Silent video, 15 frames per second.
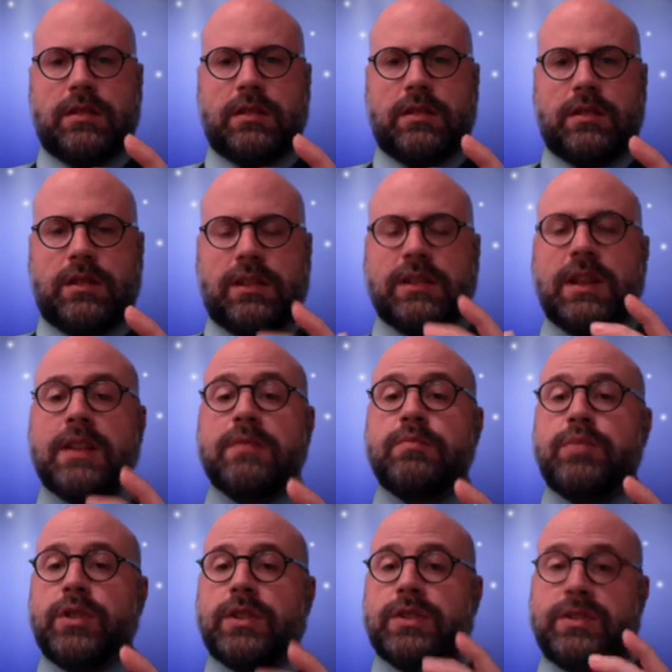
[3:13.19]
lot of
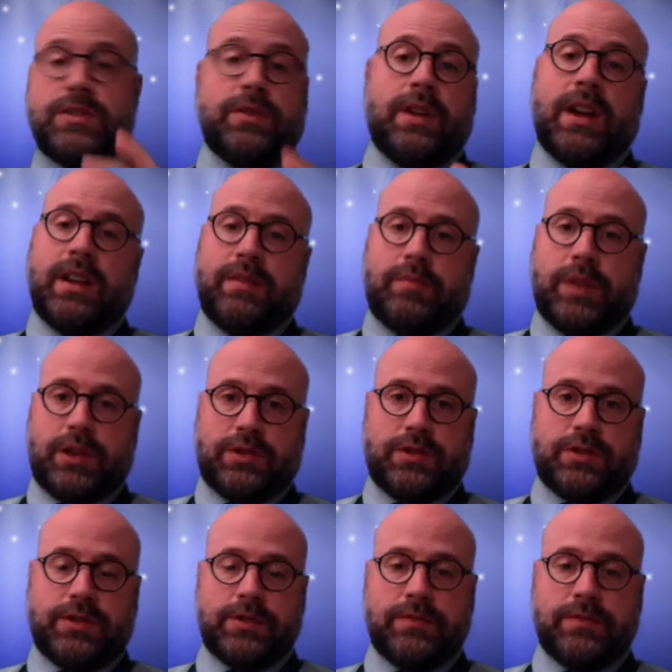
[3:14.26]
books do not have pictures.